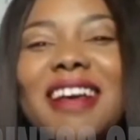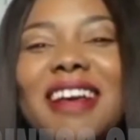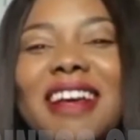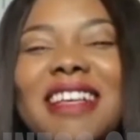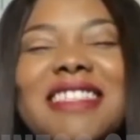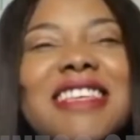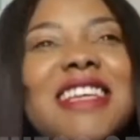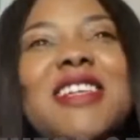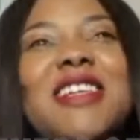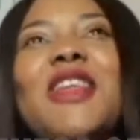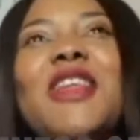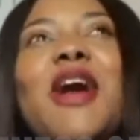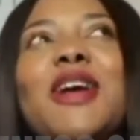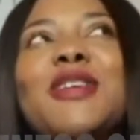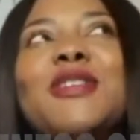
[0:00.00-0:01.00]
It's such a
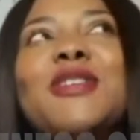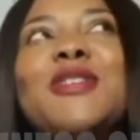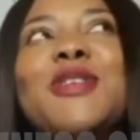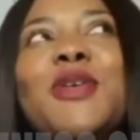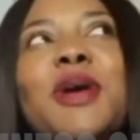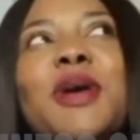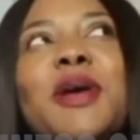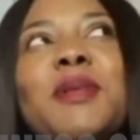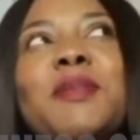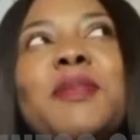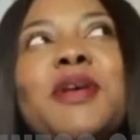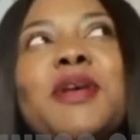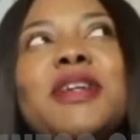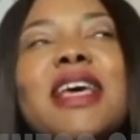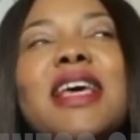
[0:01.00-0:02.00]
long story
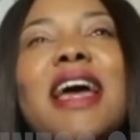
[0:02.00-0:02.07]
because